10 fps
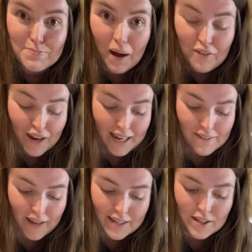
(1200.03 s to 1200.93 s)
perfectly
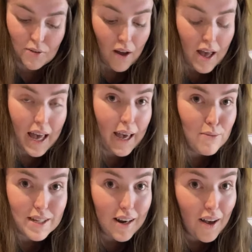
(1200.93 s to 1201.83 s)
in there. So it
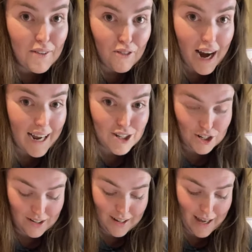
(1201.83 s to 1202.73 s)
was a live
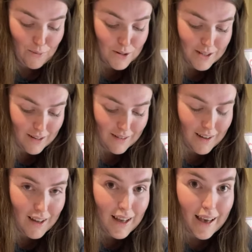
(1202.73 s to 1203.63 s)
reaction. It was a
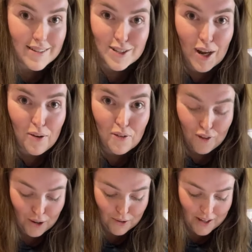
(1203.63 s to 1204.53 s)
total
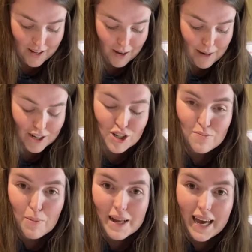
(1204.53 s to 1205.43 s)
fluke. I mean, I should have
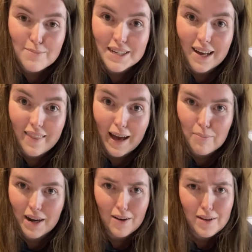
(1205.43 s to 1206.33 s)
probably kept it like that and
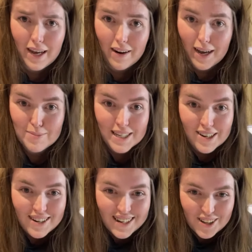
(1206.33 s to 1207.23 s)
be like, oh yeah, I
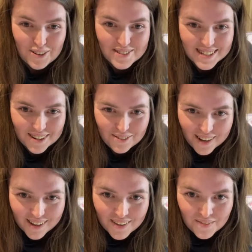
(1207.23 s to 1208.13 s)
absolutely knew it was going to
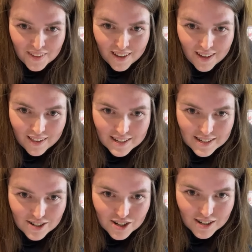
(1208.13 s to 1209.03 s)
fit. That's
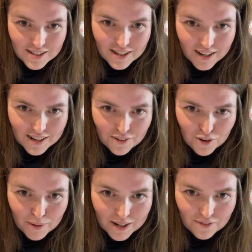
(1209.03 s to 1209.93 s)
such a nice idea for a
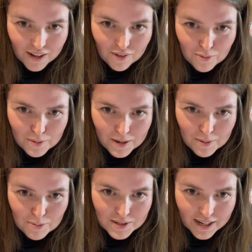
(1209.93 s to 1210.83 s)
wedding favour
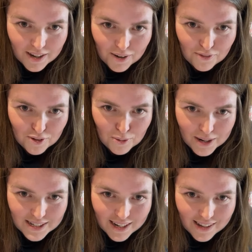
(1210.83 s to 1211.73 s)
people take home from a
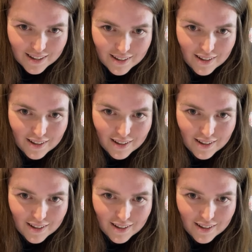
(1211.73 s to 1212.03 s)
wedding.